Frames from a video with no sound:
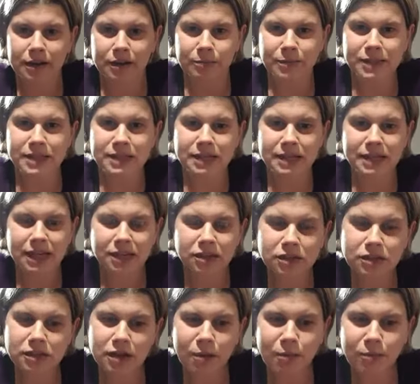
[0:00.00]
Busy, can
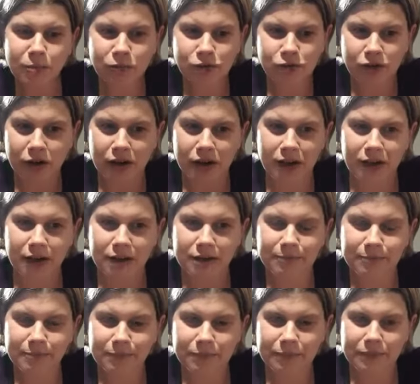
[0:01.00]
you tumble dry
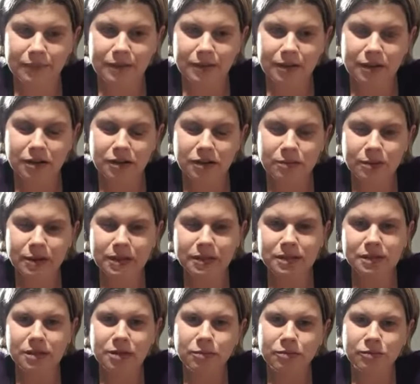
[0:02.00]
it? Can you put it in
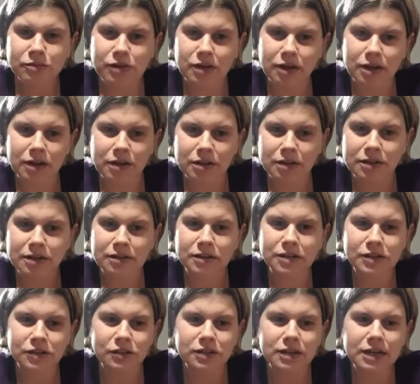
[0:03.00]
the tumble dryer?
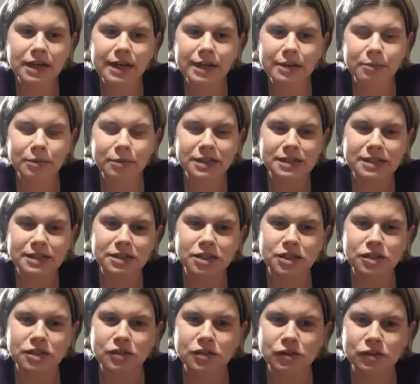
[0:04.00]
Because on the label it says
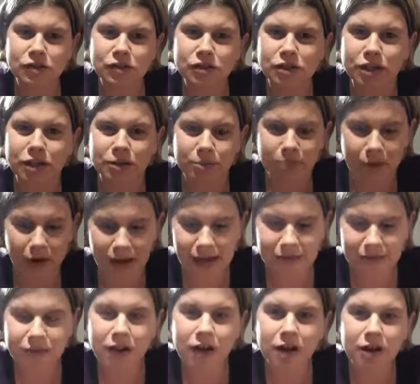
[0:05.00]
not to, but I
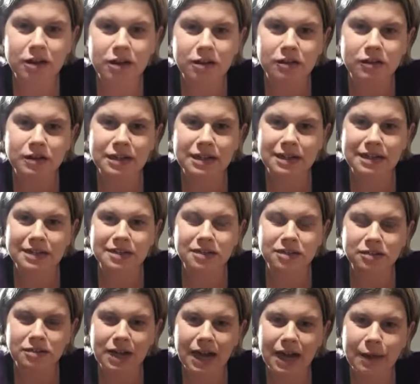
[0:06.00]
have heard on linen
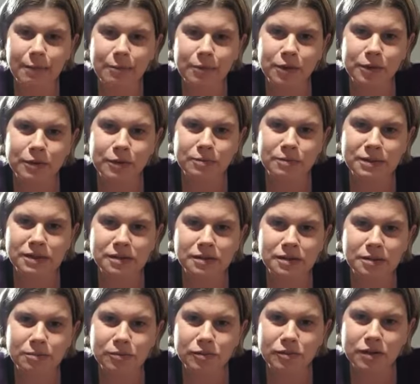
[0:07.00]
you can put them in the
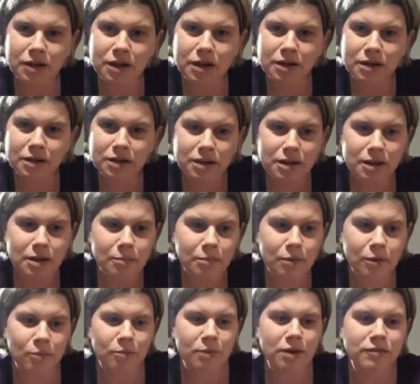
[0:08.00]
tumble dryer. But
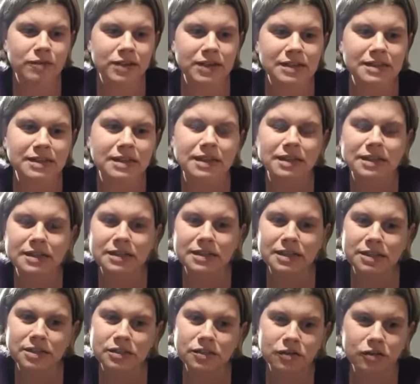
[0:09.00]
on my ring sling it
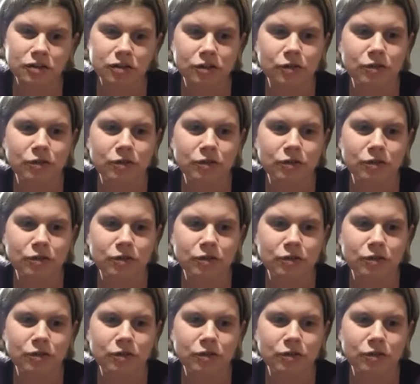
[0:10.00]
says not to.